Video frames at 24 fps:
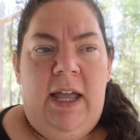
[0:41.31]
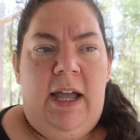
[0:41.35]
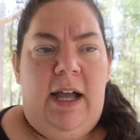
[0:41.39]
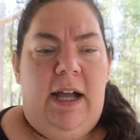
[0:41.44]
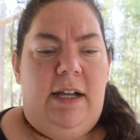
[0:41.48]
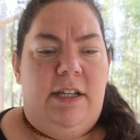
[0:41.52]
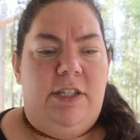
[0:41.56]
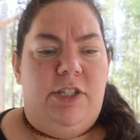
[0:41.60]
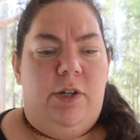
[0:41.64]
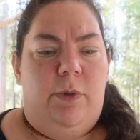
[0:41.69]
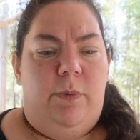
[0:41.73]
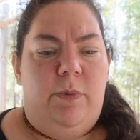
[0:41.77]

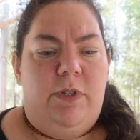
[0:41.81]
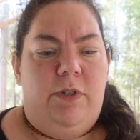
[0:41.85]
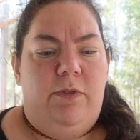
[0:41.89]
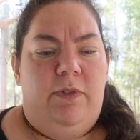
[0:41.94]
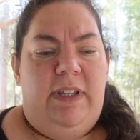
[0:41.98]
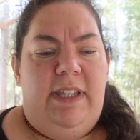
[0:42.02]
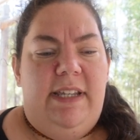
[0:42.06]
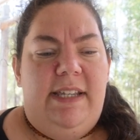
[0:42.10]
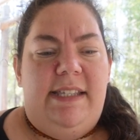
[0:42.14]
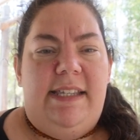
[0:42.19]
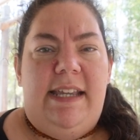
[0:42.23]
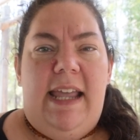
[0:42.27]
Uh, so it was a
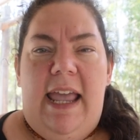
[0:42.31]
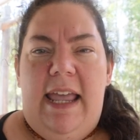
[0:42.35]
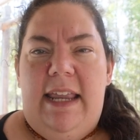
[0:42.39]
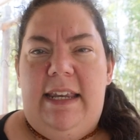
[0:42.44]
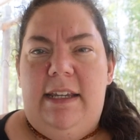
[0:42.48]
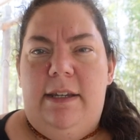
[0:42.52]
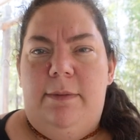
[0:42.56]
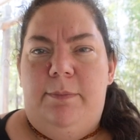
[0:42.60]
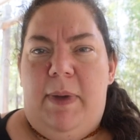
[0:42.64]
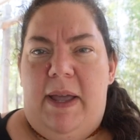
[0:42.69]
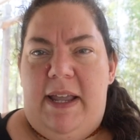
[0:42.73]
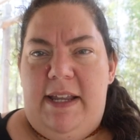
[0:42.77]
really
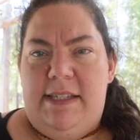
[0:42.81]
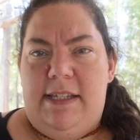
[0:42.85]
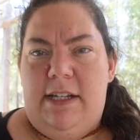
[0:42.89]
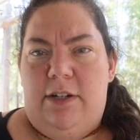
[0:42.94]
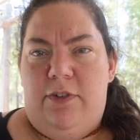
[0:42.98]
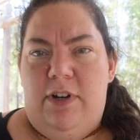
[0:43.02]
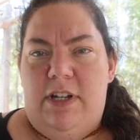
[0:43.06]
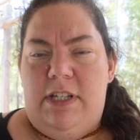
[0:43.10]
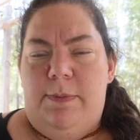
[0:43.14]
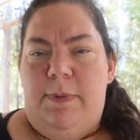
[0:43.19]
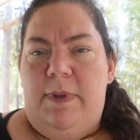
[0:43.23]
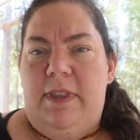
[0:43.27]
standard
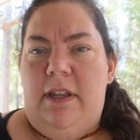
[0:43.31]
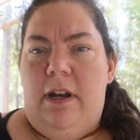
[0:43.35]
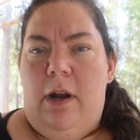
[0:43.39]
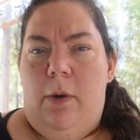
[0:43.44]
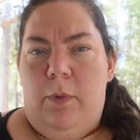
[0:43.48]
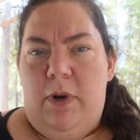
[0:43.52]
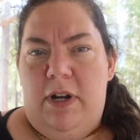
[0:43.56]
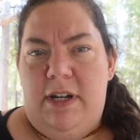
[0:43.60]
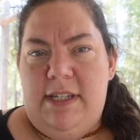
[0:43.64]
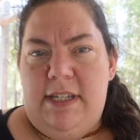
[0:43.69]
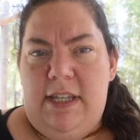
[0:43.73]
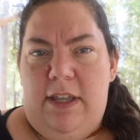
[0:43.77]
basic recipe that I
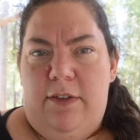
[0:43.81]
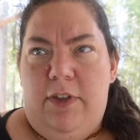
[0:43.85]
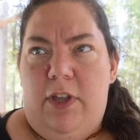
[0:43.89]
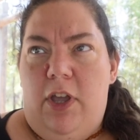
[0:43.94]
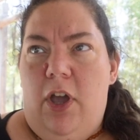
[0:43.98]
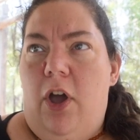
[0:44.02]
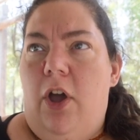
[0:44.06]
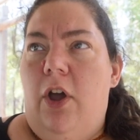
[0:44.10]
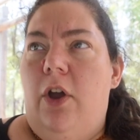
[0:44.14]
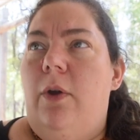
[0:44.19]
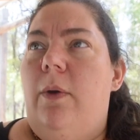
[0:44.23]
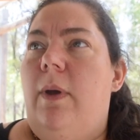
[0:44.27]
wanted to give a
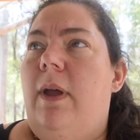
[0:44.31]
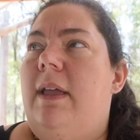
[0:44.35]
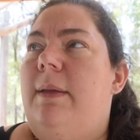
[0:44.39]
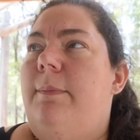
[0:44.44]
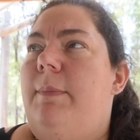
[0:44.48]
go,